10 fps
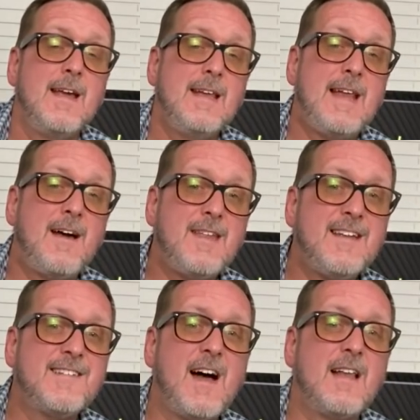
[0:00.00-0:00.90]
Now,
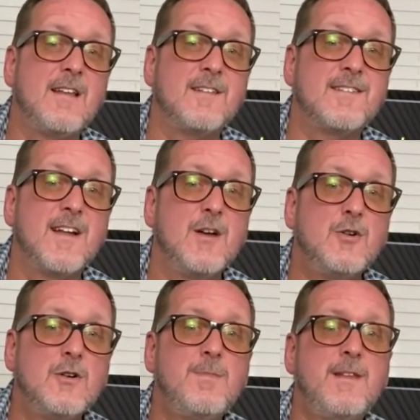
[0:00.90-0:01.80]
these islands
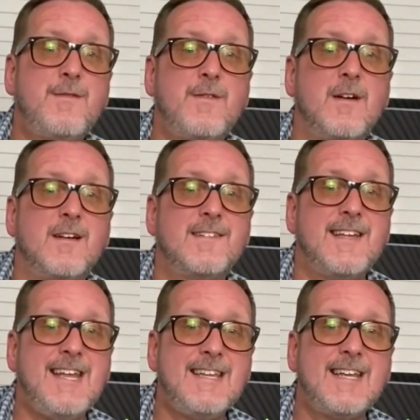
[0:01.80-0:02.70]
could be the
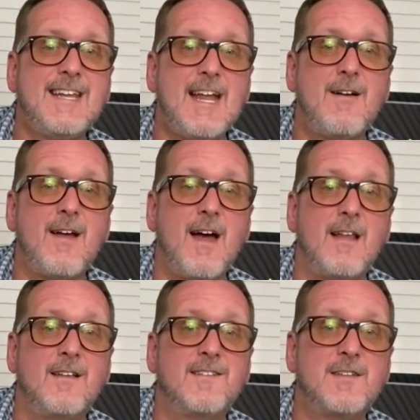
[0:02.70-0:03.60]
first in the Canary
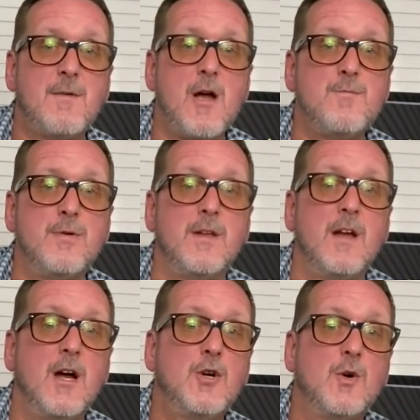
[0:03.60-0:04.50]
Islands to open,
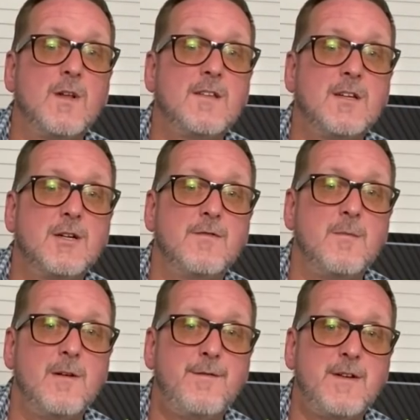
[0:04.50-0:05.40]
according to
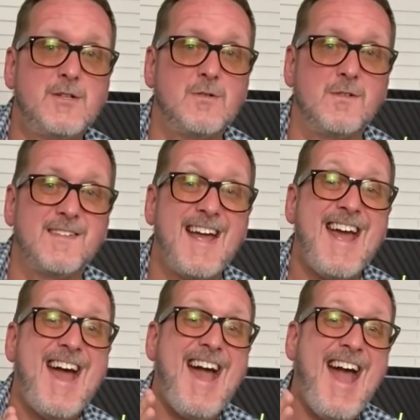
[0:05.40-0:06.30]
government officials,
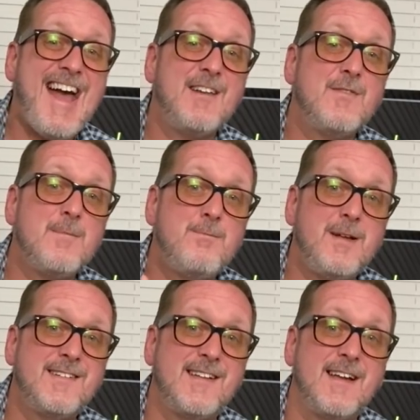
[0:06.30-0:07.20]
ahead of the
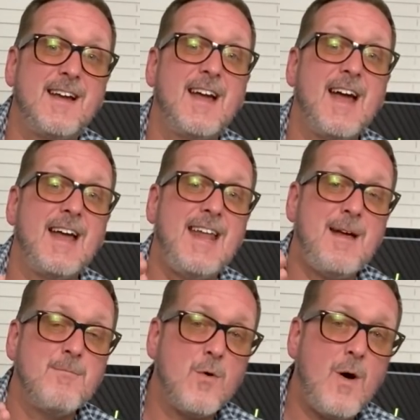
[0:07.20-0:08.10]
busier and
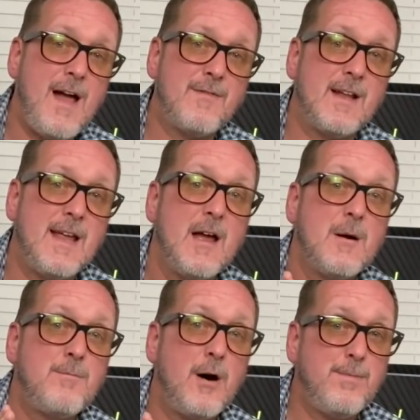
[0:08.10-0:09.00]
more heavily
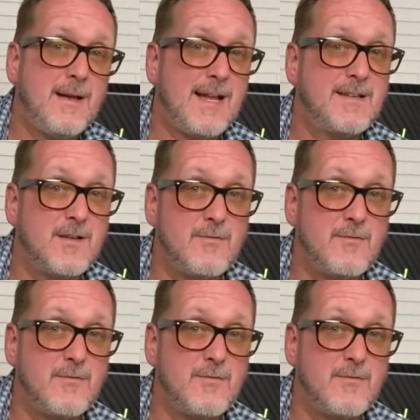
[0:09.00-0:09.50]
populated